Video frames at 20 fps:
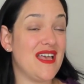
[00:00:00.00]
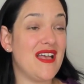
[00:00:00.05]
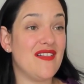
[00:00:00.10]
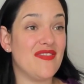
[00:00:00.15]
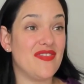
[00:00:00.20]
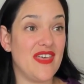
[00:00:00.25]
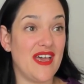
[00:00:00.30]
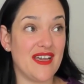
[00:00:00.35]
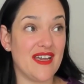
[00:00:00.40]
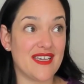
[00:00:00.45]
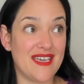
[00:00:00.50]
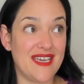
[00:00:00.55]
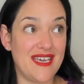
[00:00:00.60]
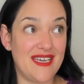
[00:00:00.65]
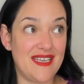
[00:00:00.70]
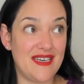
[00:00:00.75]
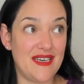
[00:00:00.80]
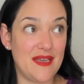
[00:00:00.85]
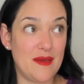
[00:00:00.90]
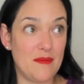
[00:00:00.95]
that
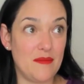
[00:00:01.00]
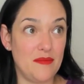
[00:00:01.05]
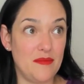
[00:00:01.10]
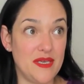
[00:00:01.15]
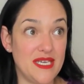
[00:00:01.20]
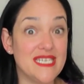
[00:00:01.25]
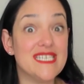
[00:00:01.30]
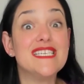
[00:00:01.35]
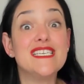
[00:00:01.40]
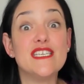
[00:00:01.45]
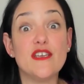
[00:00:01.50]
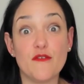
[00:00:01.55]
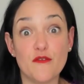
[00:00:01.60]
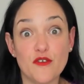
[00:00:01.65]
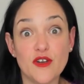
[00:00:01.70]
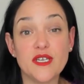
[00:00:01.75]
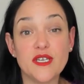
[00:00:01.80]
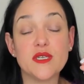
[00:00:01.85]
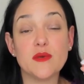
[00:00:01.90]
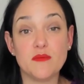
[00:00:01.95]
can be
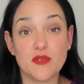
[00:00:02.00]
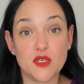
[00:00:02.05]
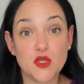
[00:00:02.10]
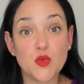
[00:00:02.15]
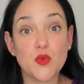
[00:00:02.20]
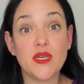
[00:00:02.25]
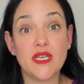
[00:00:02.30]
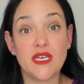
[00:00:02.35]
different between